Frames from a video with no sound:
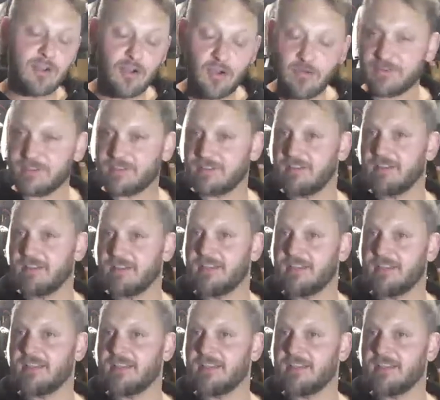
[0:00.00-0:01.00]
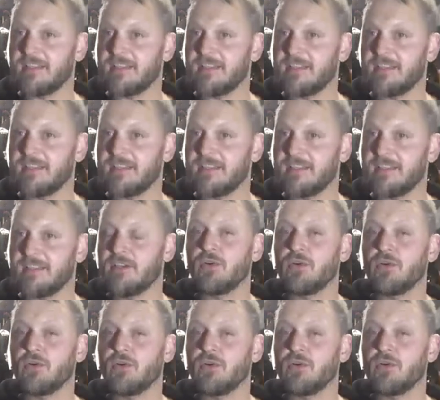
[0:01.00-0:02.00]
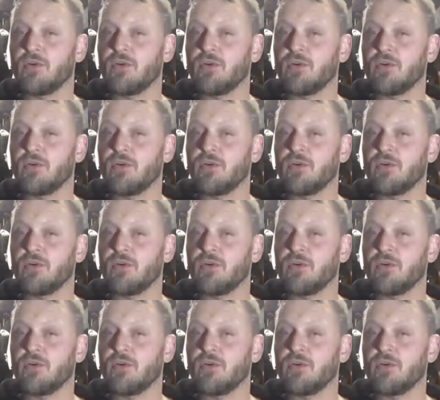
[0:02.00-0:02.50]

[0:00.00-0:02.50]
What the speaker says: obviously all America on it.